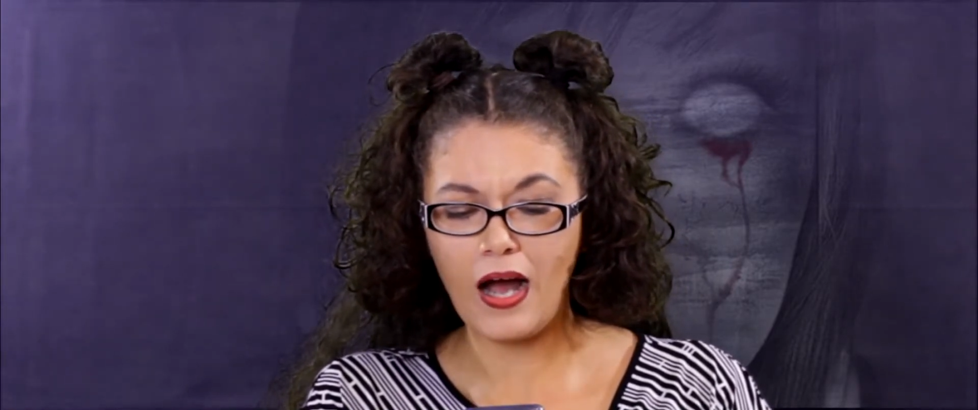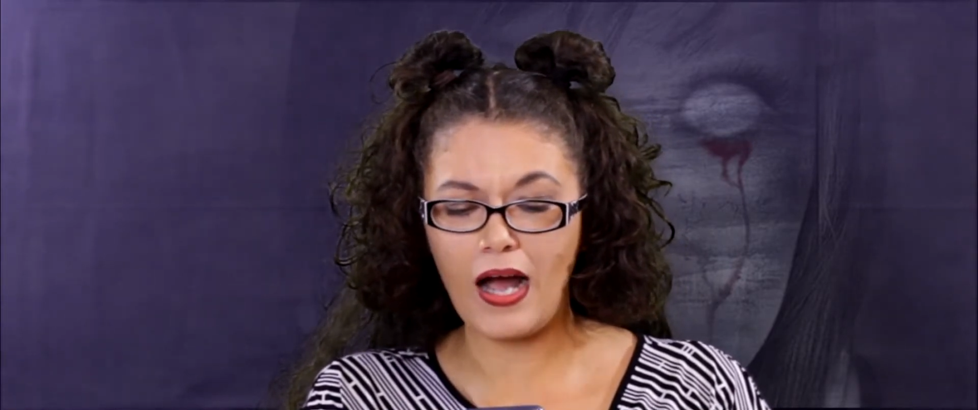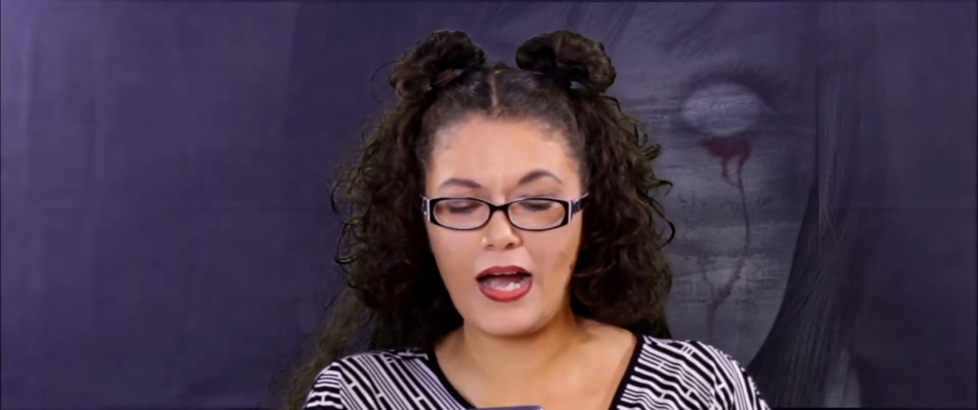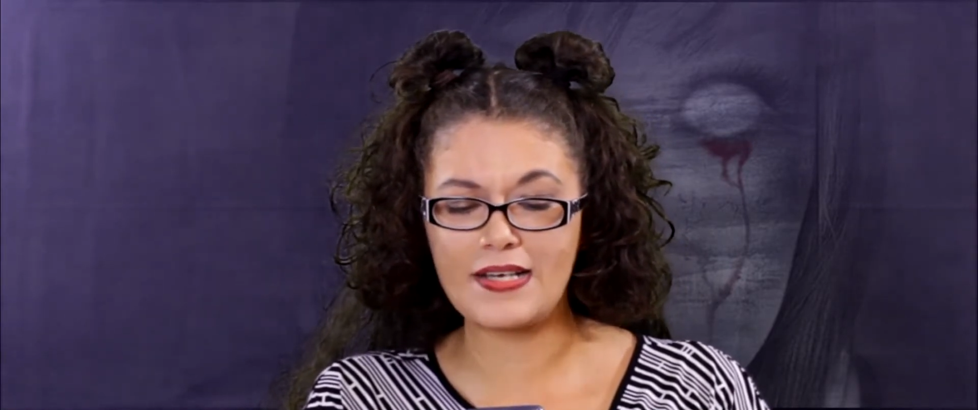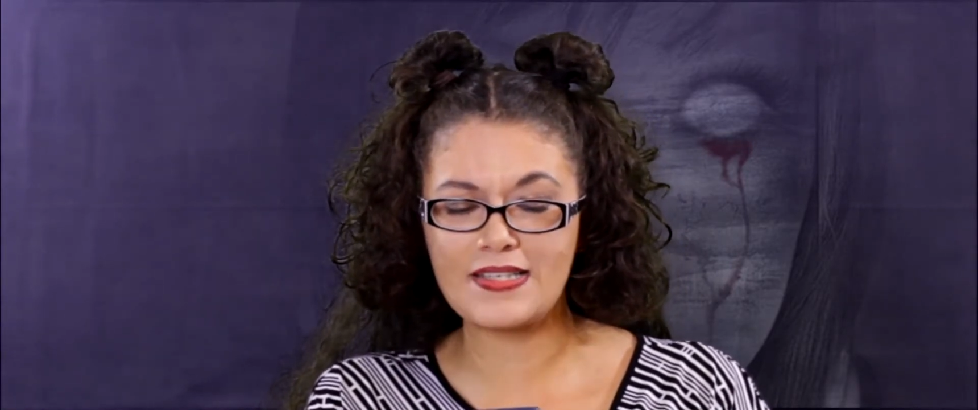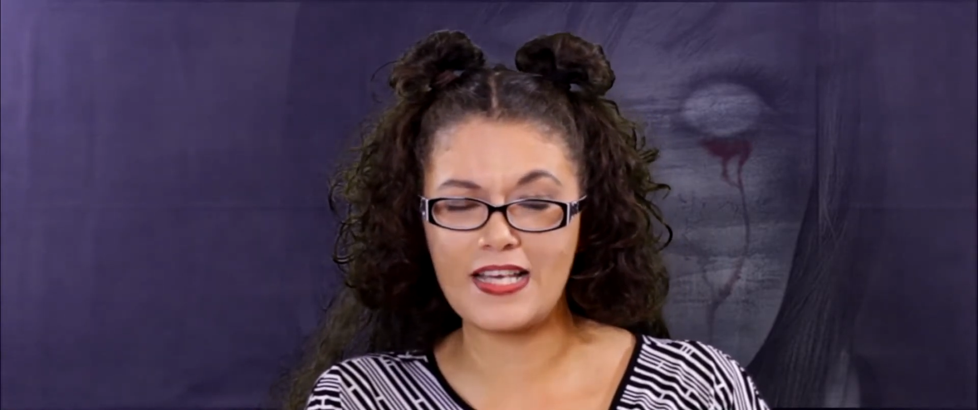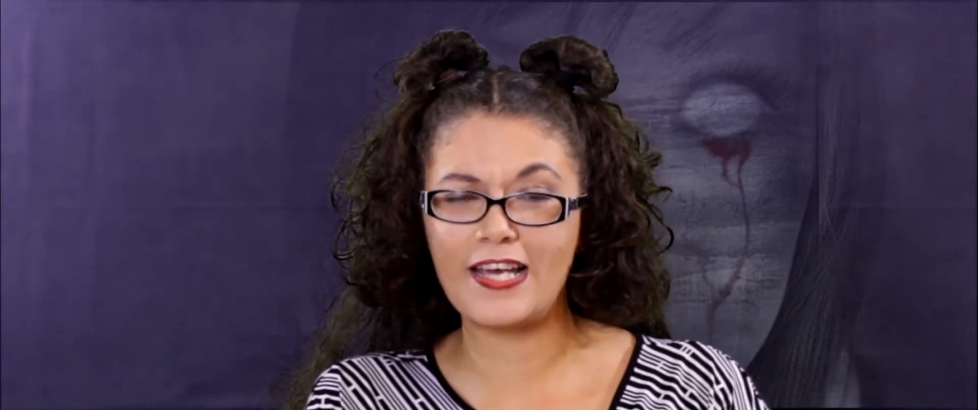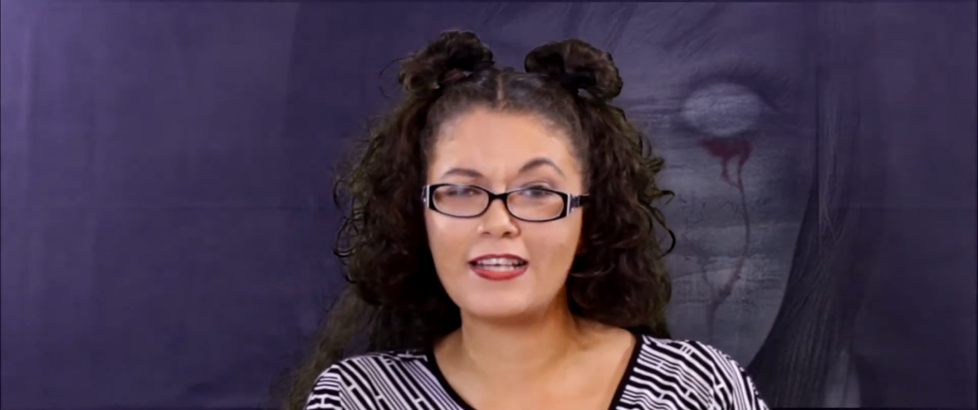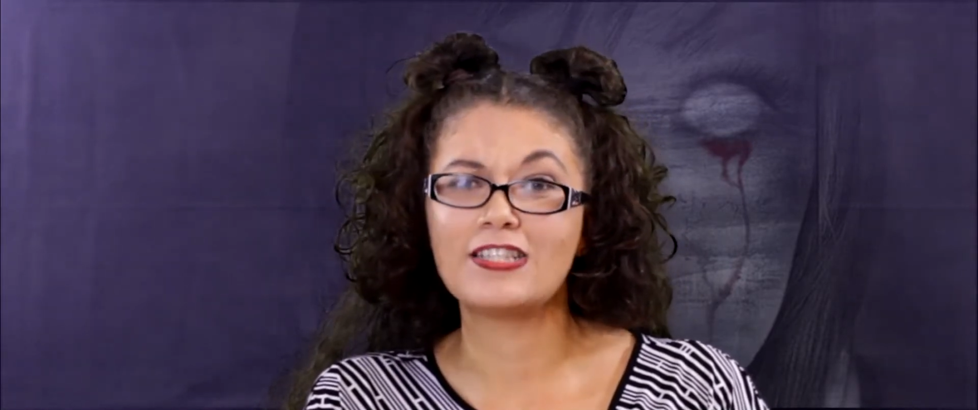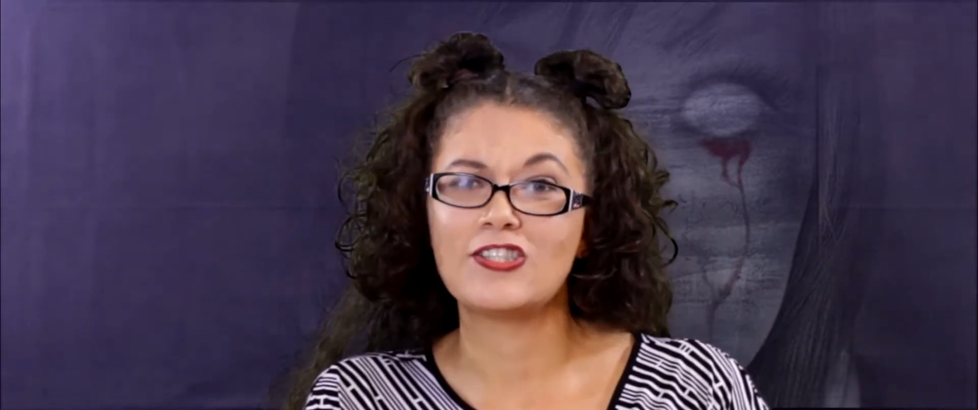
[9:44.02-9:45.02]
I
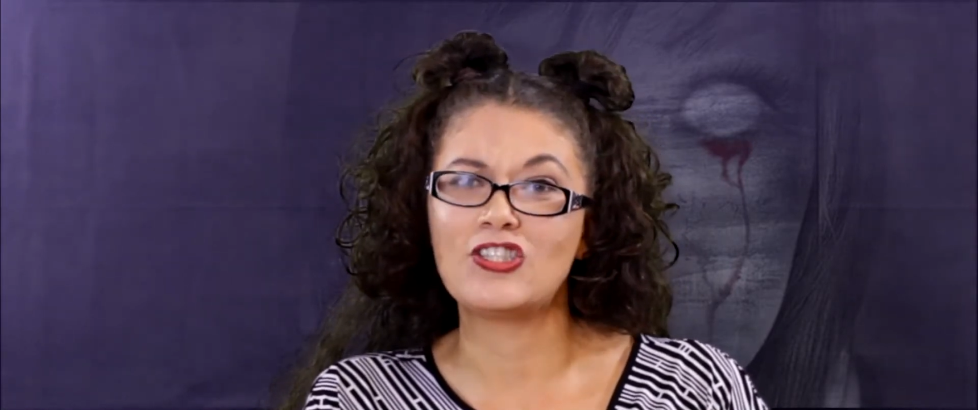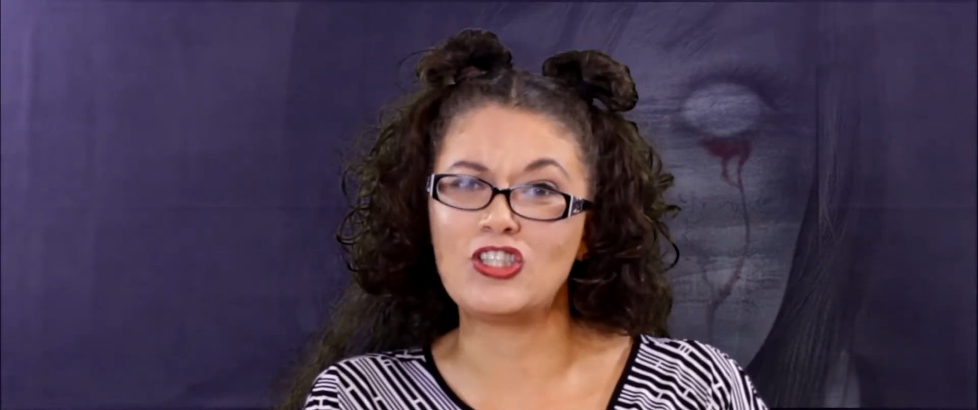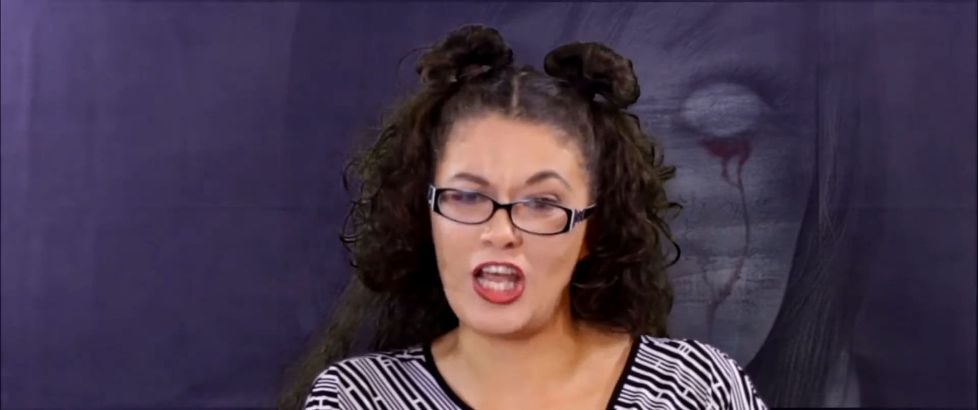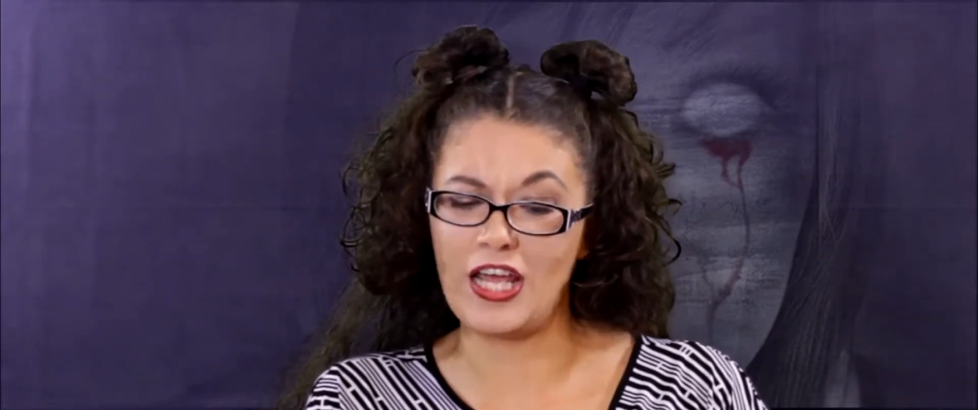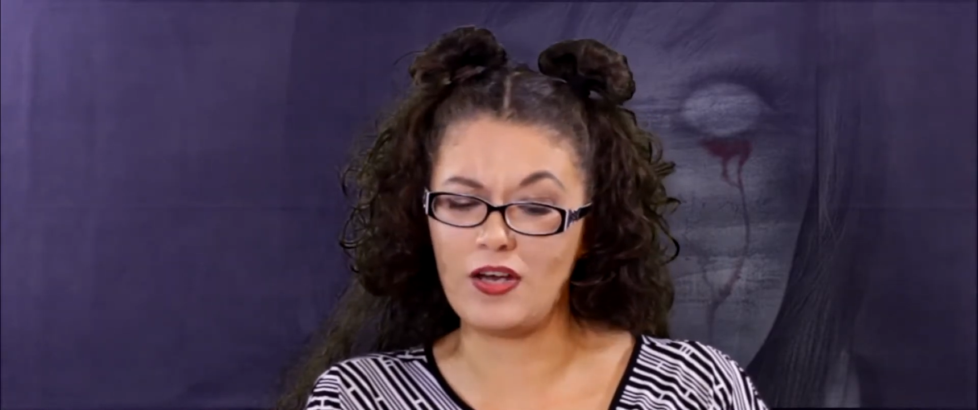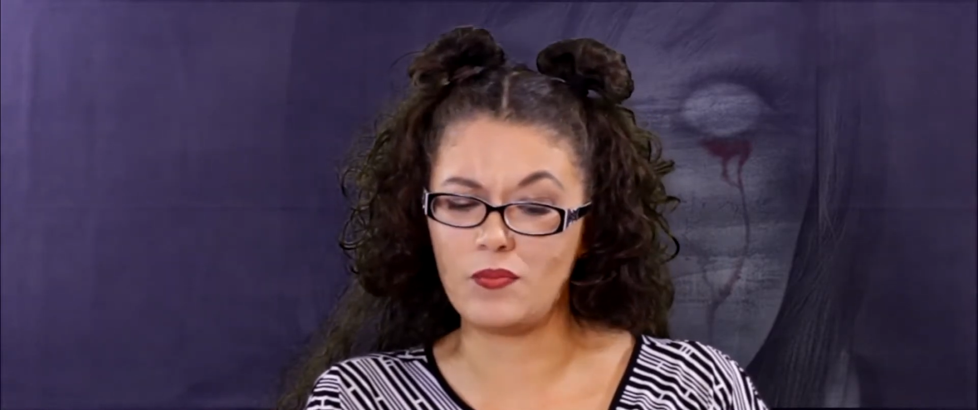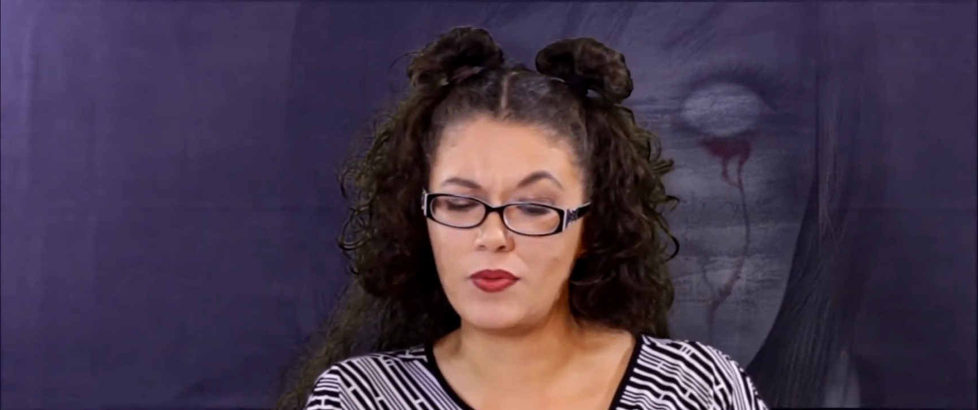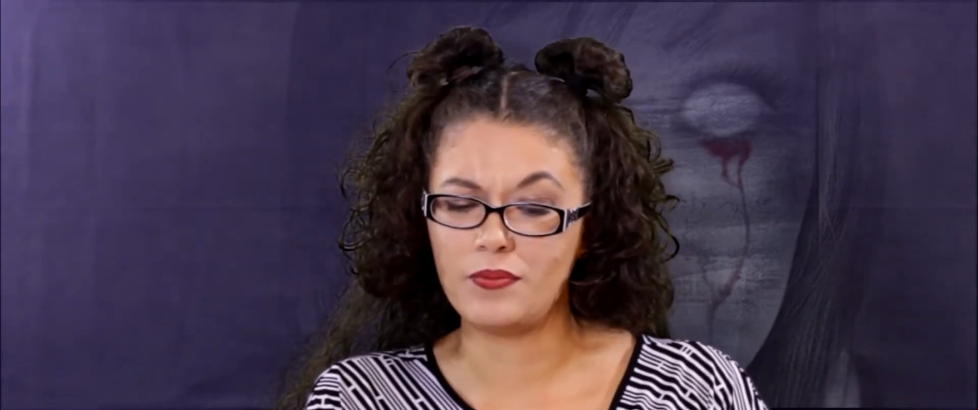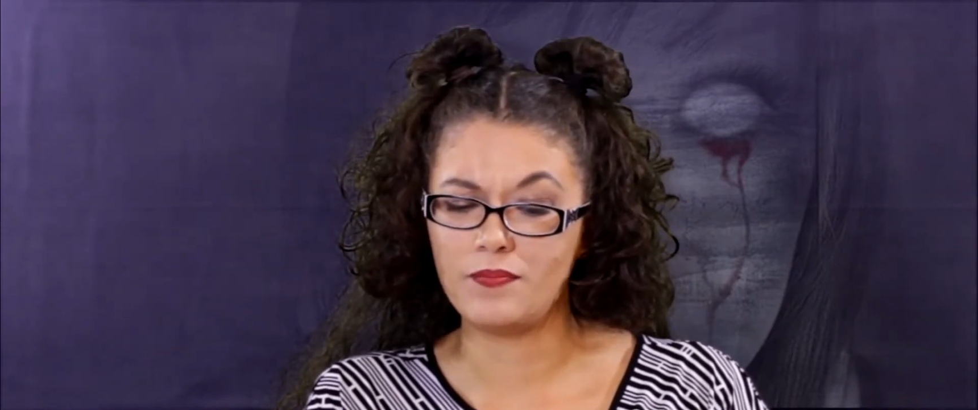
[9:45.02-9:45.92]
said, Champ.